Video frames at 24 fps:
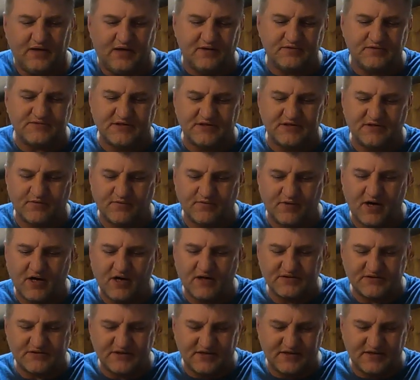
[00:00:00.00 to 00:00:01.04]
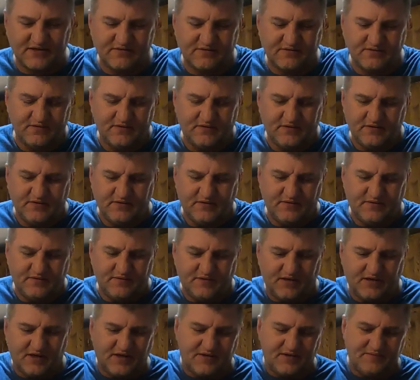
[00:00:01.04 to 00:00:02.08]
I don't see no rocks in it.
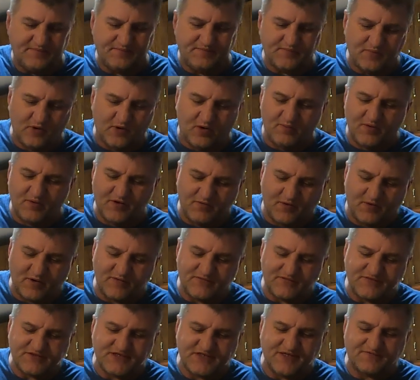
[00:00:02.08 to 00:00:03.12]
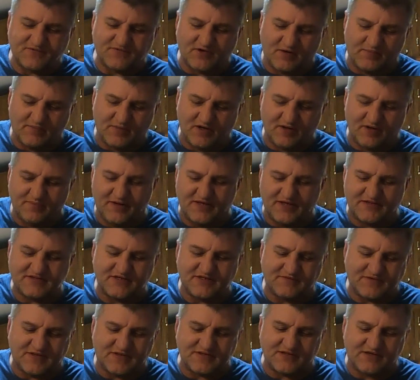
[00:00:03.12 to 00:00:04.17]
Uh, normally you want to sift them a little bit,
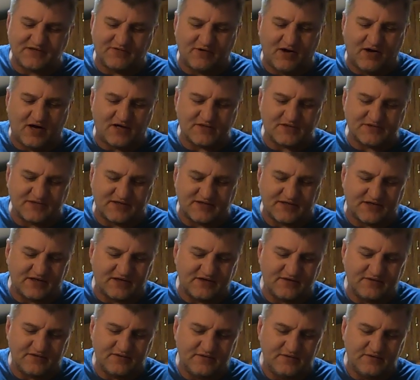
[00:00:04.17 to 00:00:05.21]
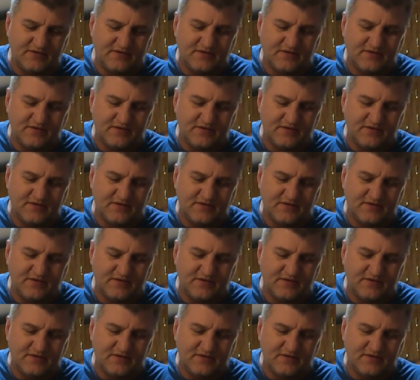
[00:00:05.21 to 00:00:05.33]
see if there's any rocks in there.